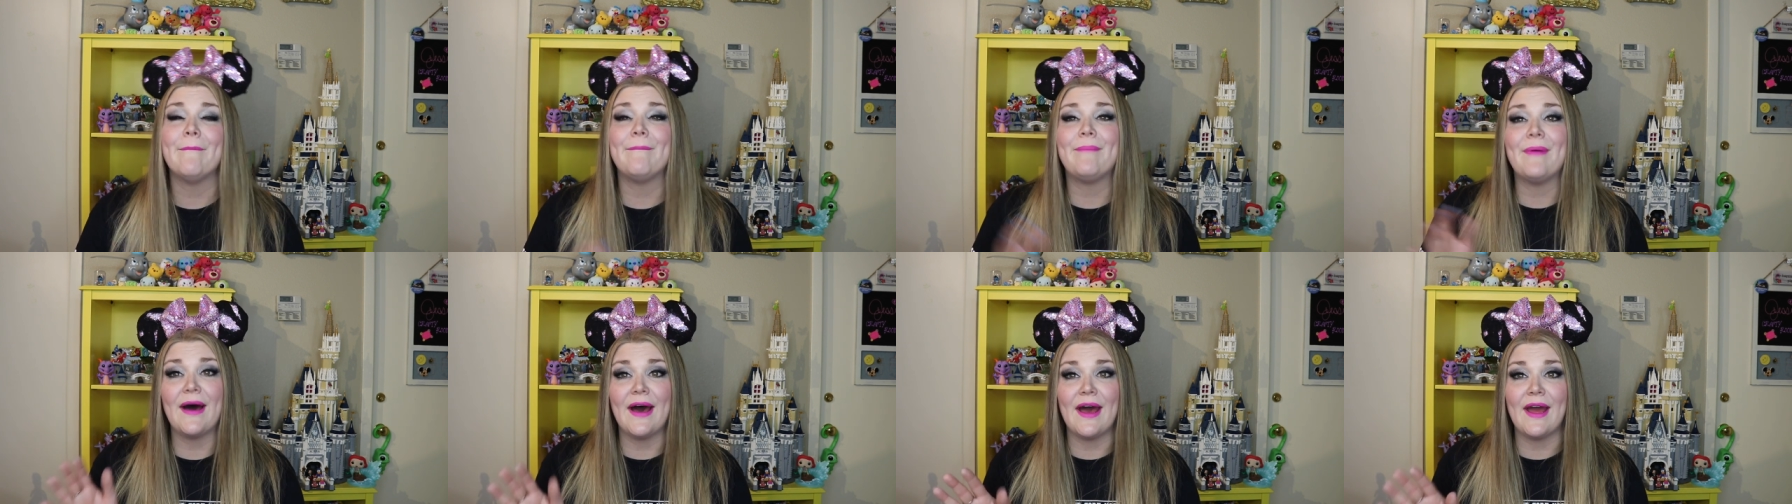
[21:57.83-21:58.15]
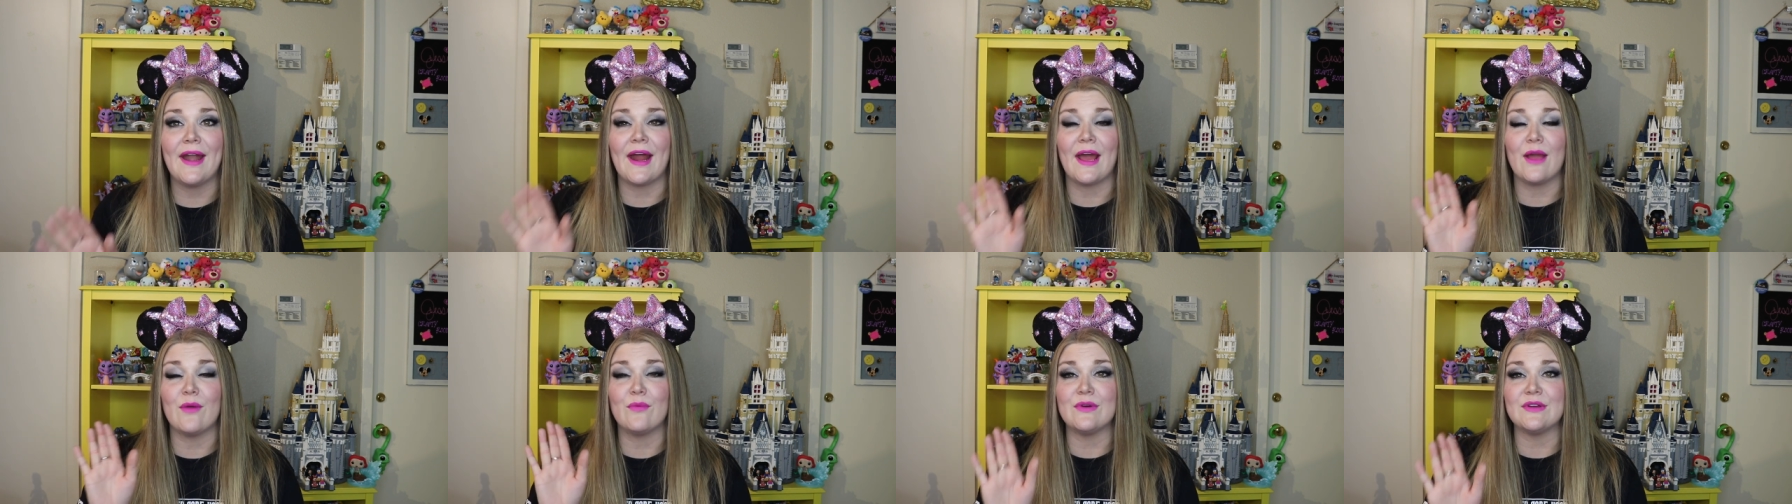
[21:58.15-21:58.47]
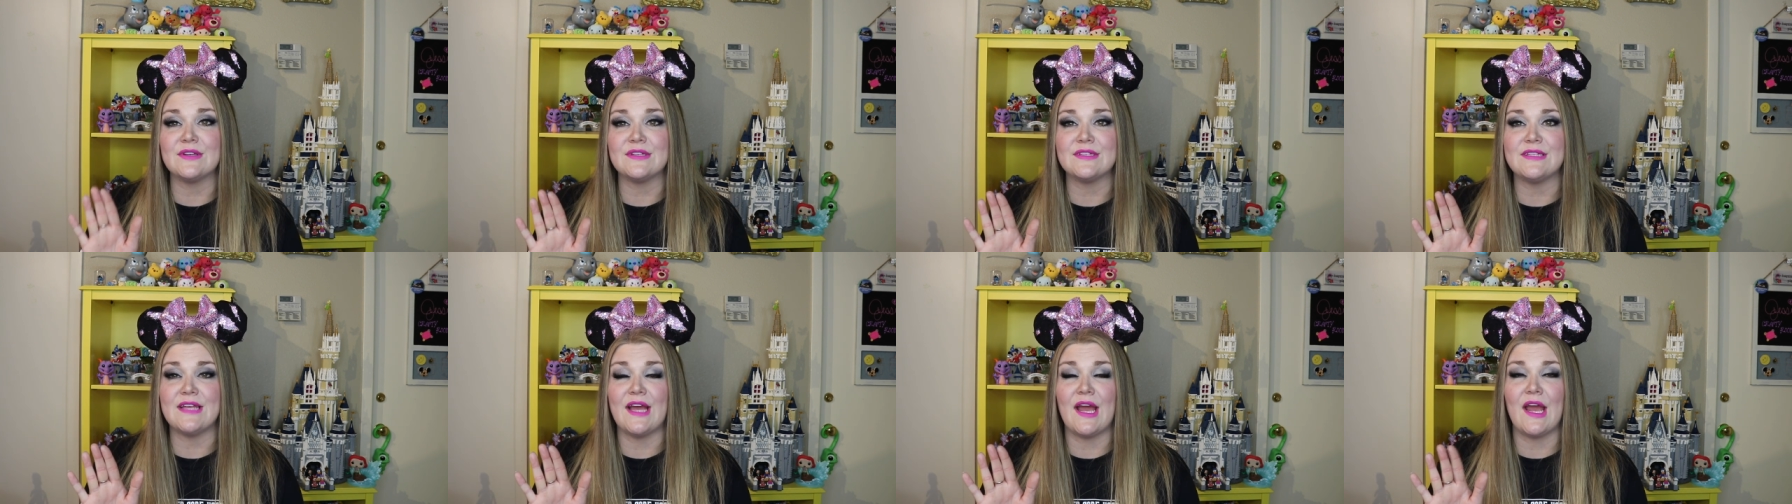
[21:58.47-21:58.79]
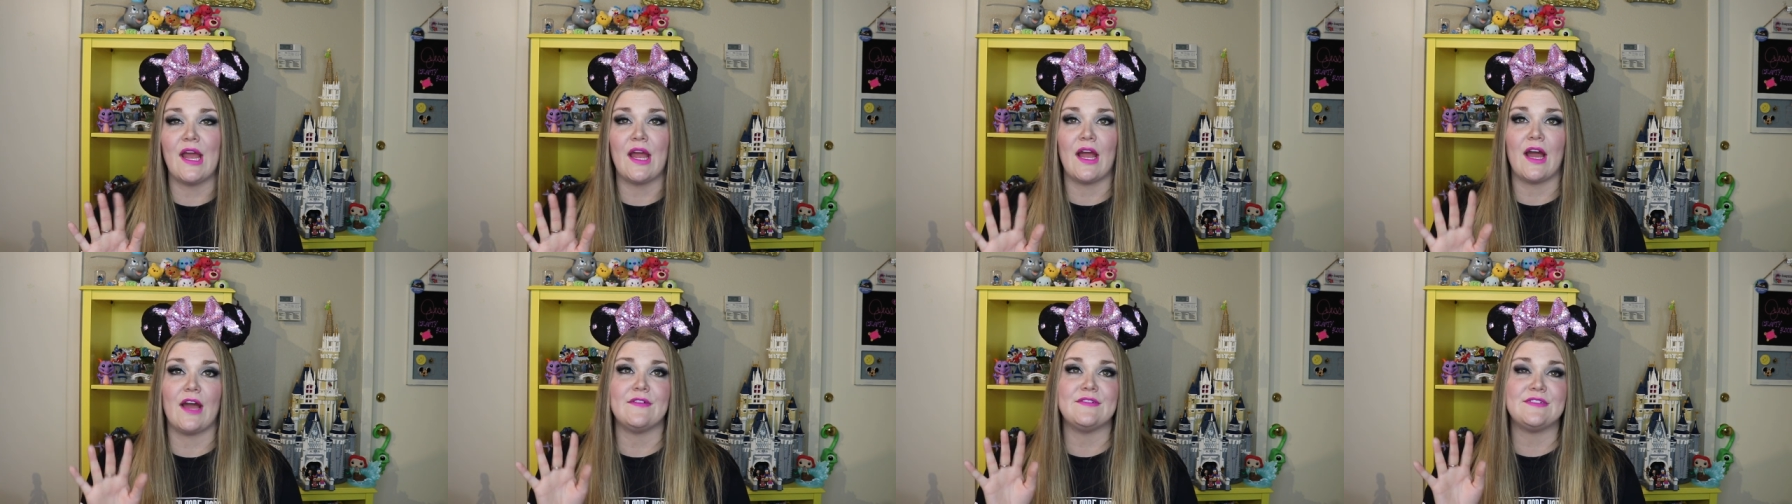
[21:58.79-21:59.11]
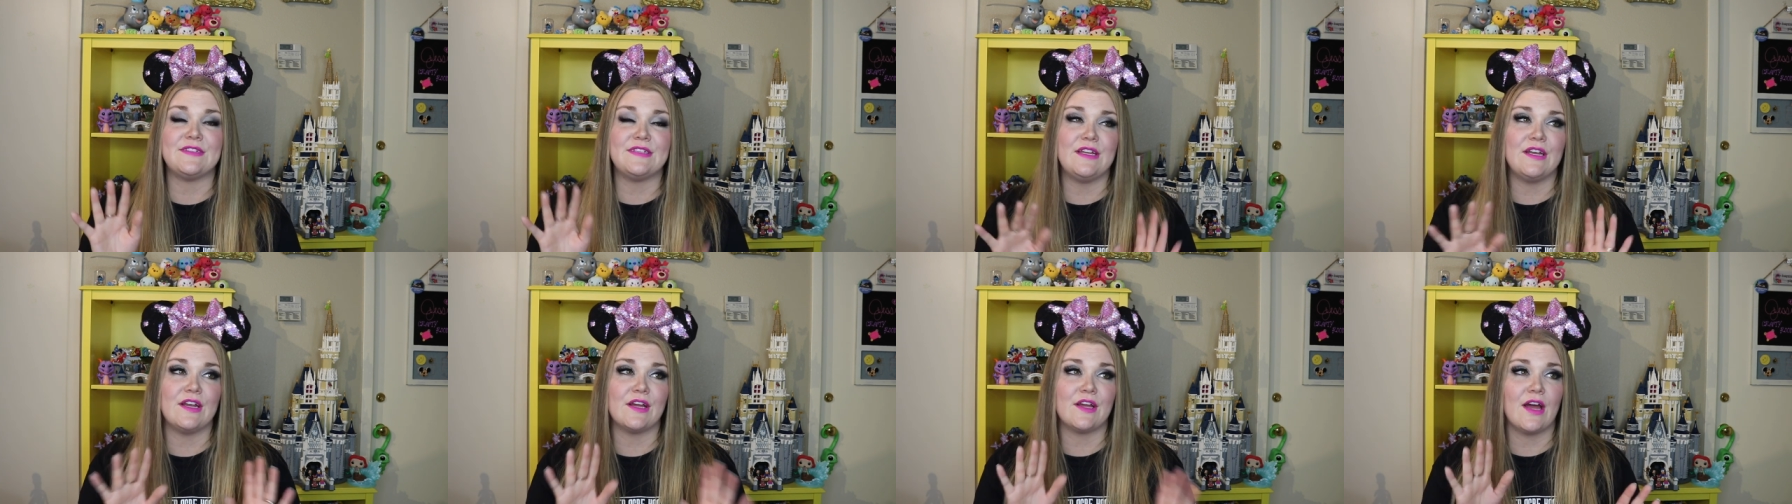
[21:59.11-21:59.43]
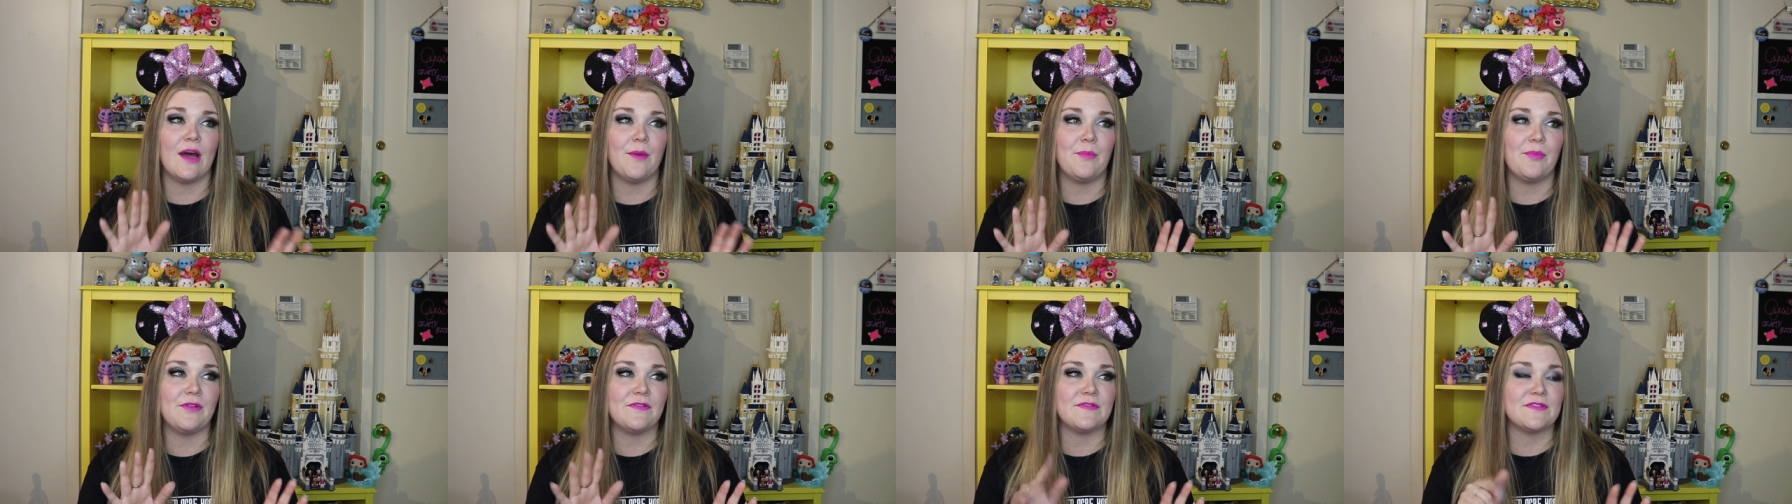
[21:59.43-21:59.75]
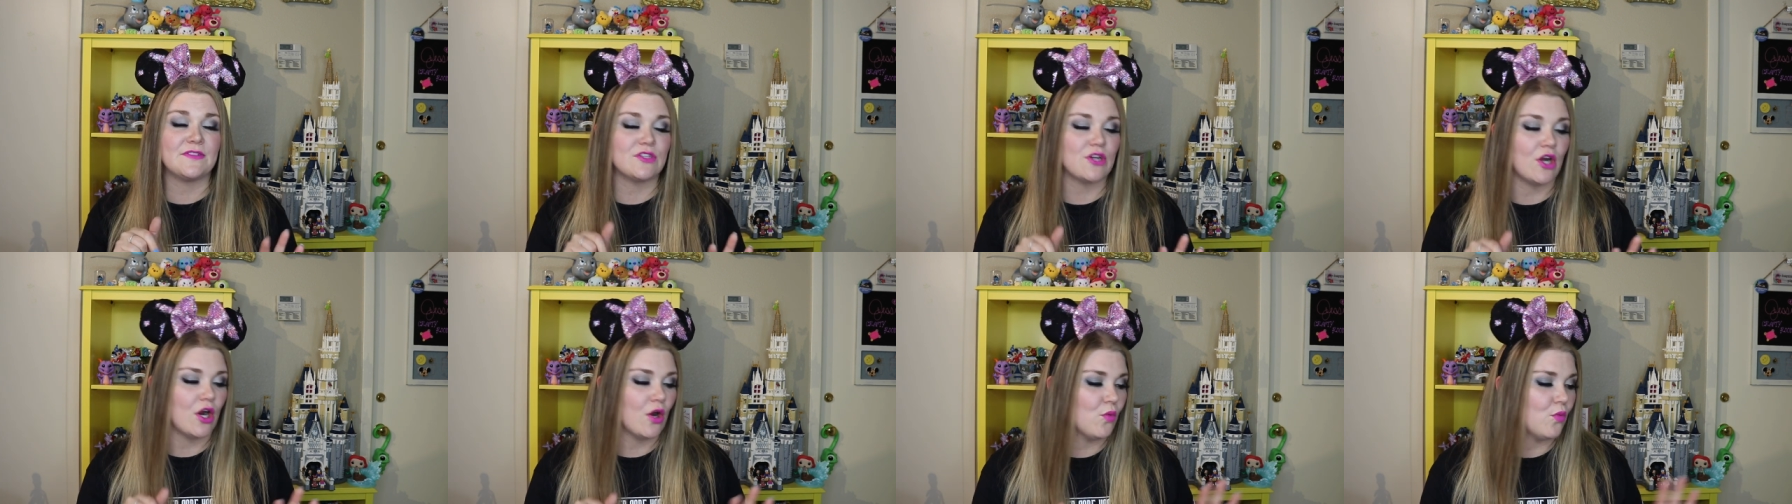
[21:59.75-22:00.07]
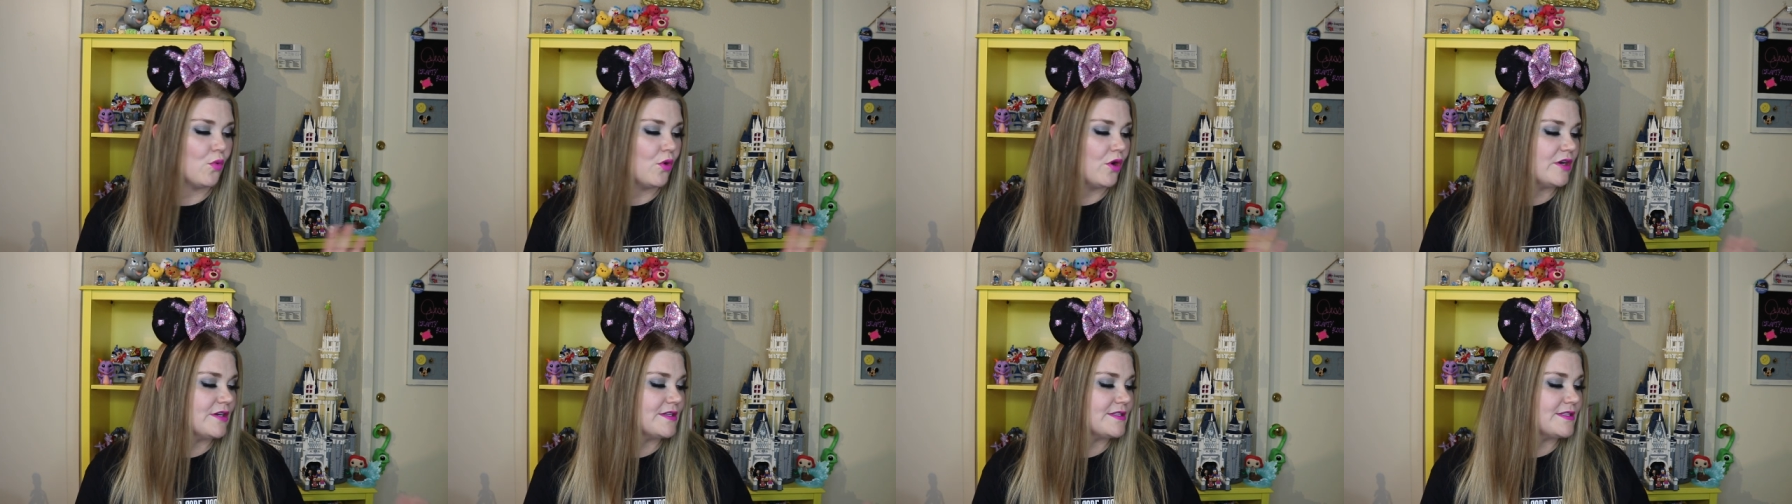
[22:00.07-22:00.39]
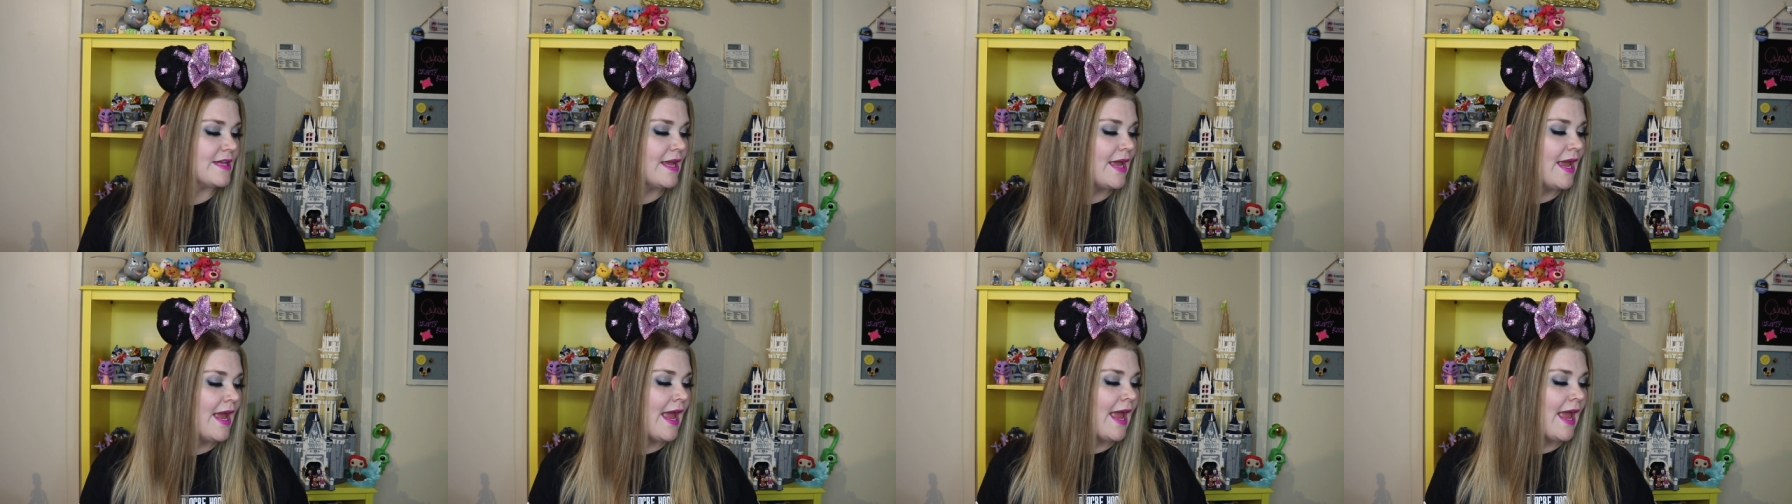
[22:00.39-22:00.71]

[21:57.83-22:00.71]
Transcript: but I will say I've seen a couple of Star Wars